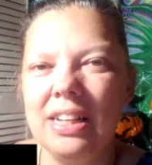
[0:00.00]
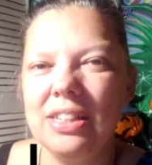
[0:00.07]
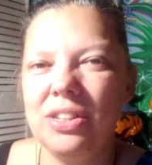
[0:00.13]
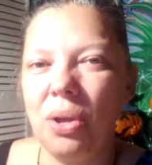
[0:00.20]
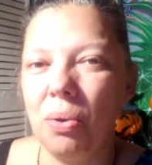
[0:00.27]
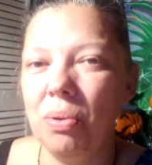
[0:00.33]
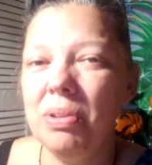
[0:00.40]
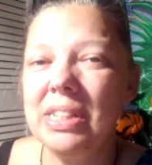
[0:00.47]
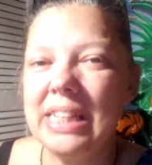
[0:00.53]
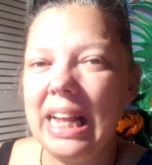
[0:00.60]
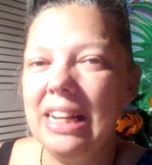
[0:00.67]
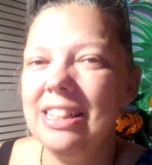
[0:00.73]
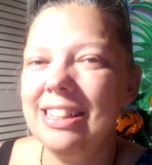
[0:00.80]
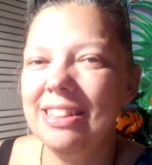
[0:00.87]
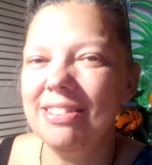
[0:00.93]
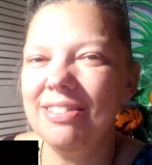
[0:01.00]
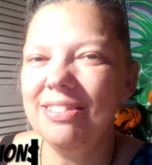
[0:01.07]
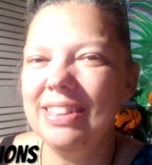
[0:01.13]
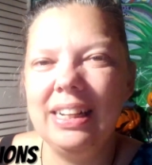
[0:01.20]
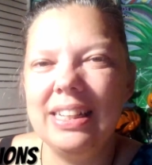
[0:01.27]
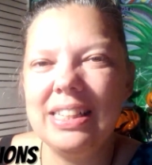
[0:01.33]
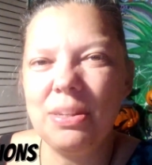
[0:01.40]
So stay
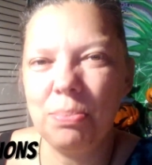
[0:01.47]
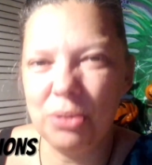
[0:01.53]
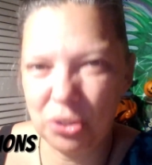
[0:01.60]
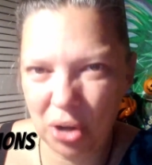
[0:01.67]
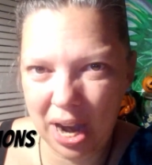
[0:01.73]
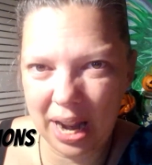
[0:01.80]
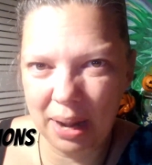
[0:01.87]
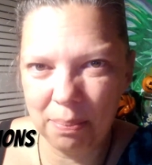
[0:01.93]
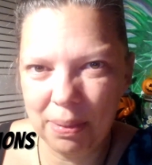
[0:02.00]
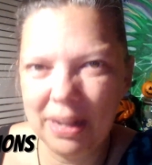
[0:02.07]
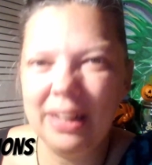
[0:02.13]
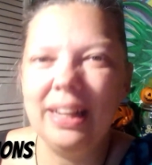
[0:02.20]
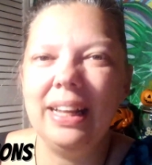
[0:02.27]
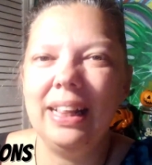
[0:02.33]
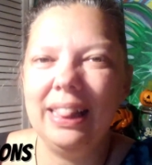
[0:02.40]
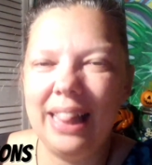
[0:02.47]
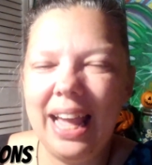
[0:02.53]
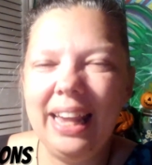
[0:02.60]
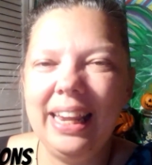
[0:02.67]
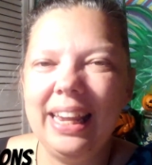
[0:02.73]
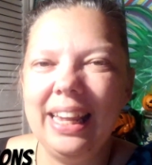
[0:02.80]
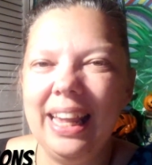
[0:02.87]
tuned, subscribe,
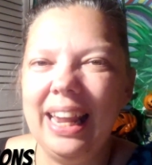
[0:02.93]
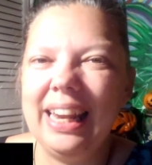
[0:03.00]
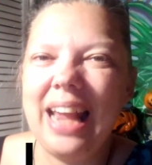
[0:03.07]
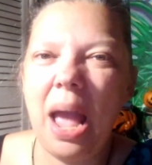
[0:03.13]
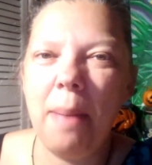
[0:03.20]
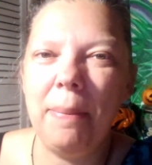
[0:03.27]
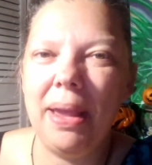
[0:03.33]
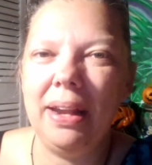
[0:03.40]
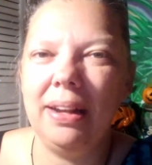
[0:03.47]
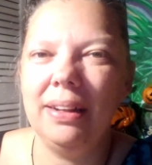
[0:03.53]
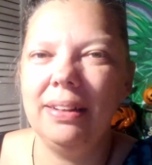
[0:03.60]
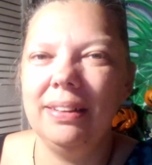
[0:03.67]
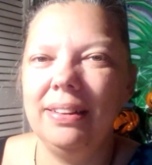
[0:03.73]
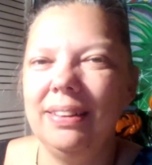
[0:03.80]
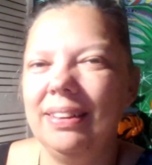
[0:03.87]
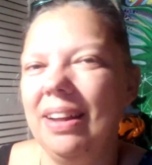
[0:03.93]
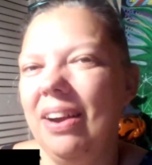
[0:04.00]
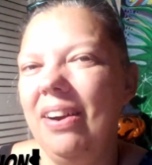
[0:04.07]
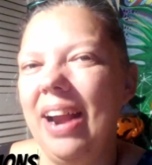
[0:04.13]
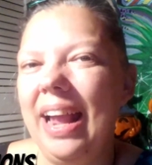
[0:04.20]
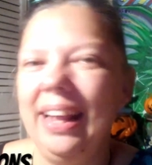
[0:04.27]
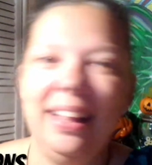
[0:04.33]
like, and comment. All
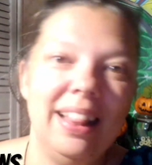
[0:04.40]
right,